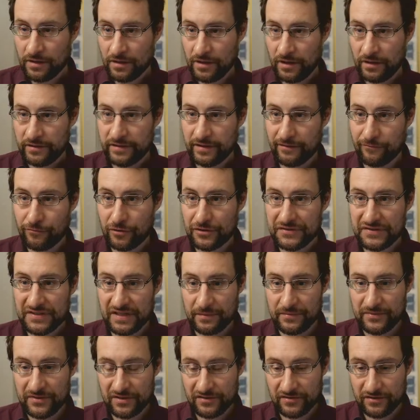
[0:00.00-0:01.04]
There was
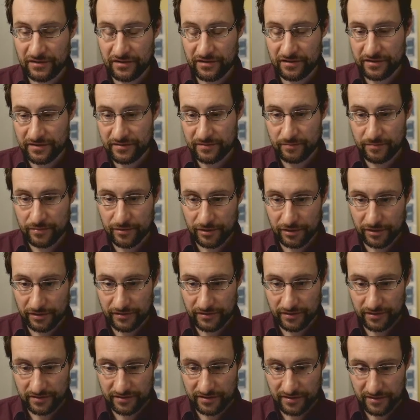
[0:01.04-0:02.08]
something that it doesn't build,
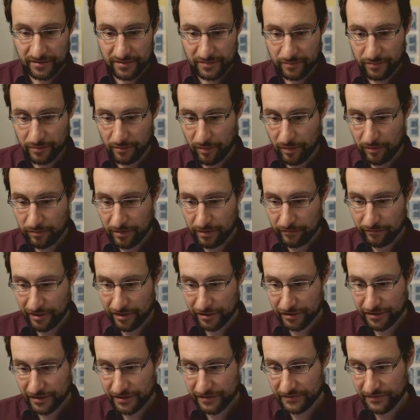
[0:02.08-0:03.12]
and that's probably why we
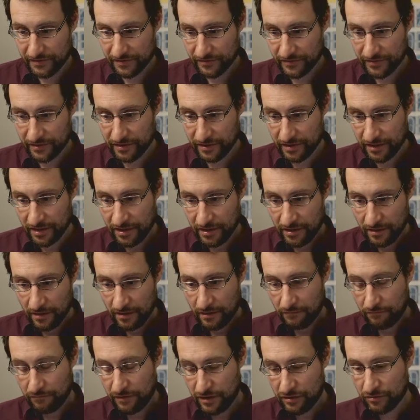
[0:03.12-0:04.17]
are testing that.
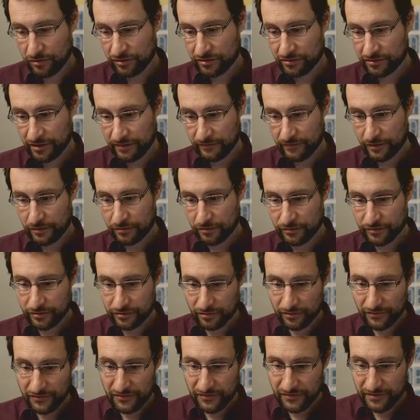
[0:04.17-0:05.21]
We could, however,
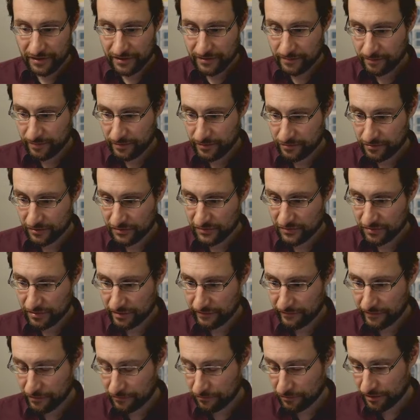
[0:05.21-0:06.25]
Control C that because today
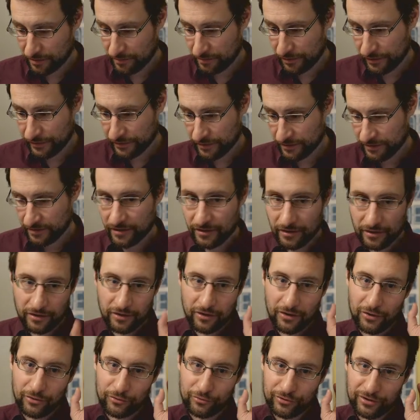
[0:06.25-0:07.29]
we're only building
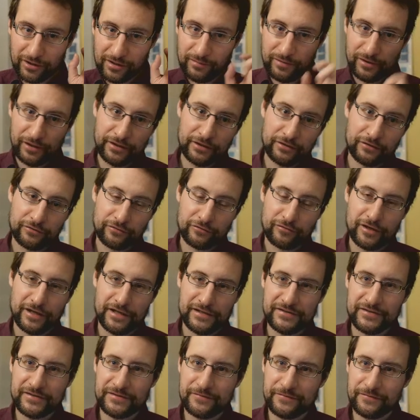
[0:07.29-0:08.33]
on our
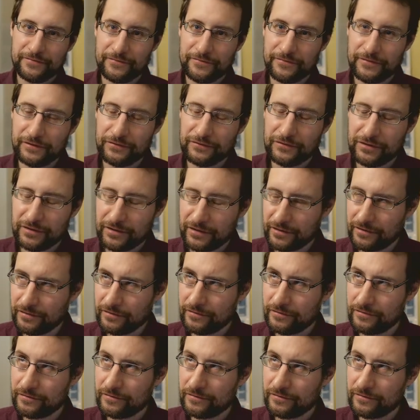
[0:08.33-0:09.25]
Ryzen 59